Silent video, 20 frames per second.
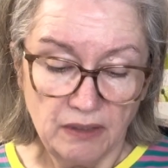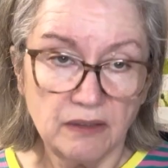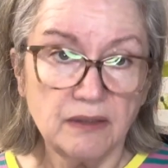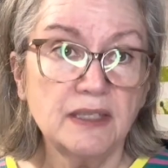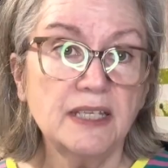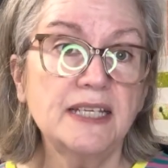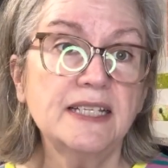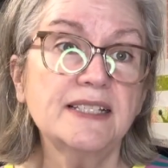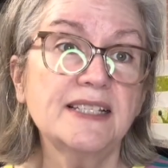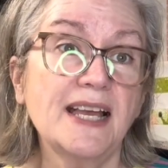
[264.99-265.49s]

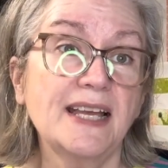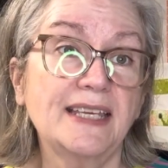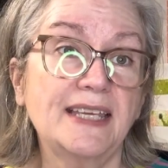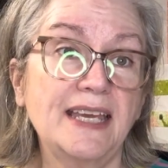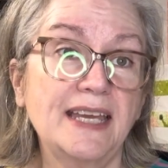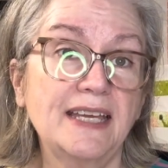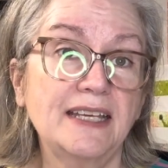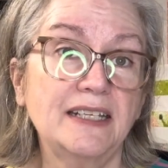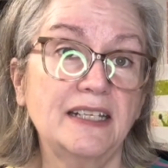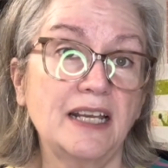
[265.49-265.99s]
things I
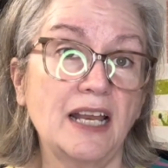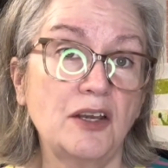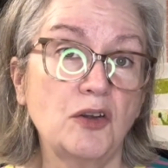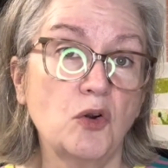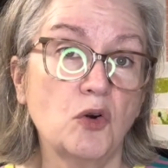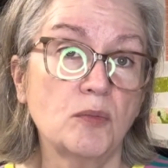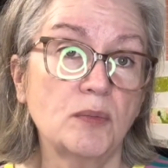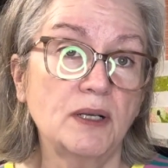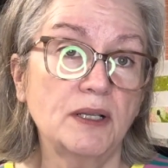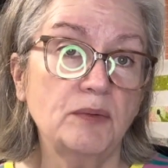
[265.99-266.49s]
get that I
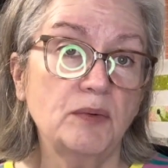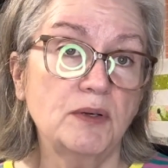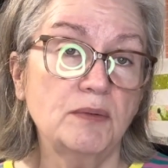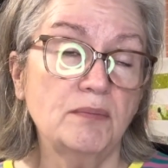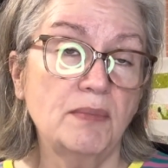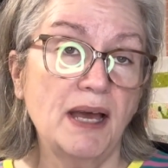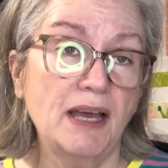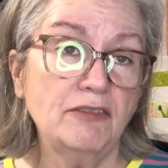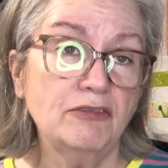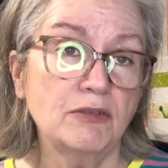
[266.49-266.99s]
normally wouldn't
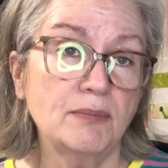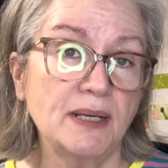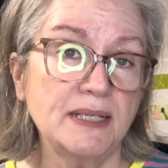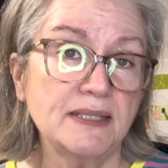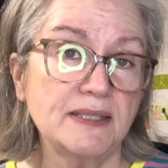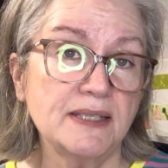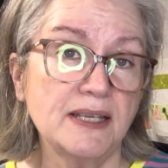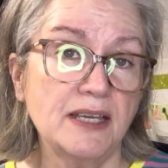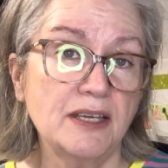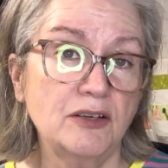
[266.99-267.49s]
buy for
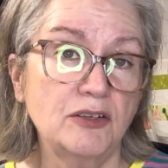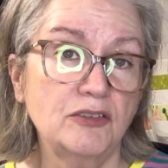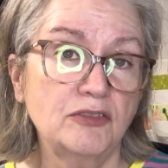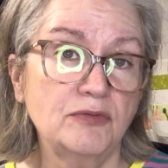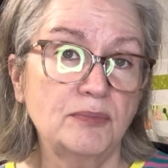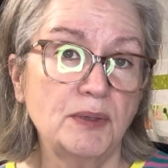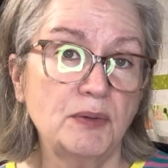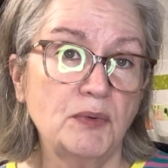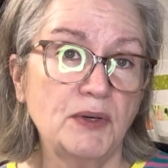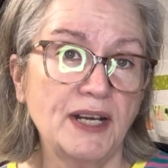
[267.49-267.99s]
myself,
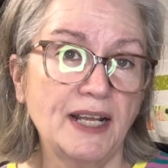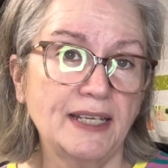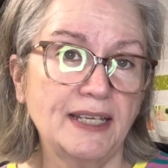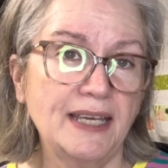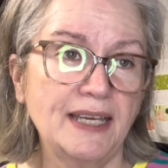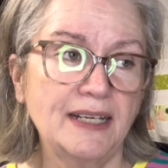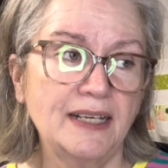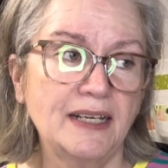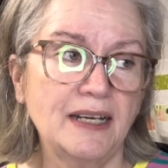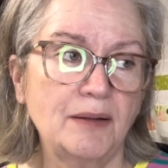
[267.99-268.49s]
but when I
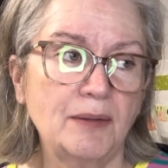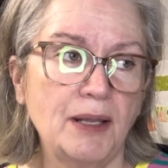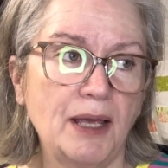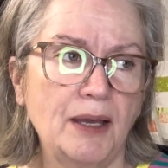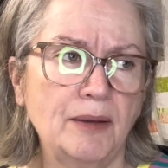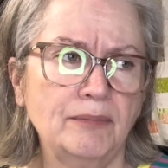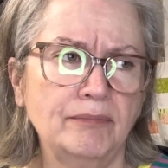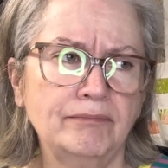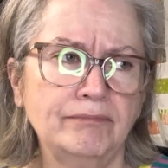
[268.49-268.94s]
get it, I'm like,